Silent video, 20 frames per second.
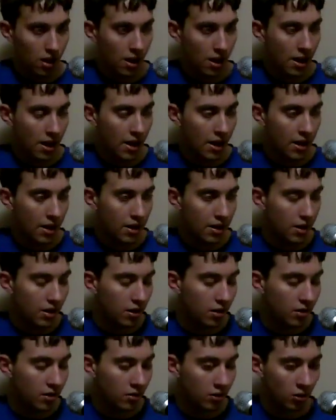a
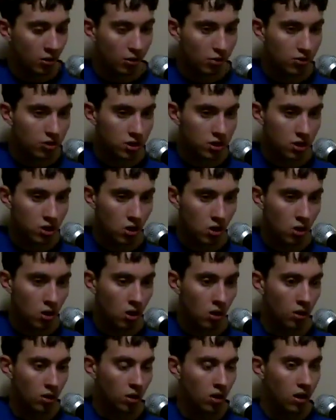learner's
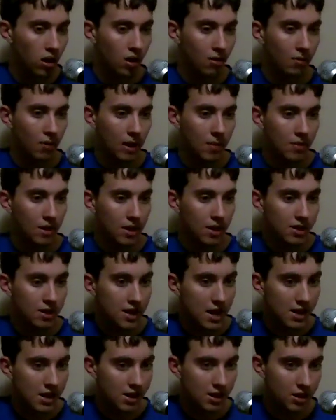guitar, maybe a
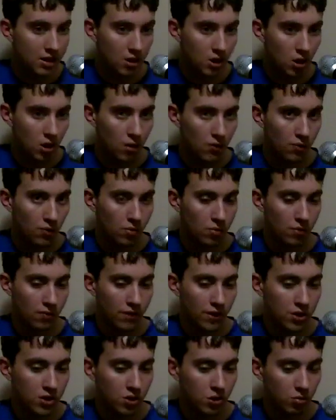second guitar for a
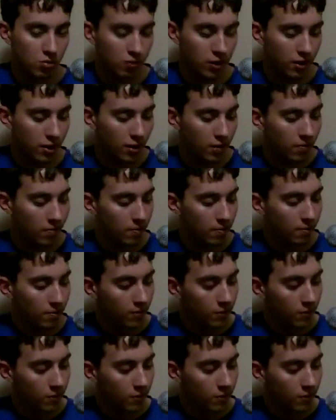professional player.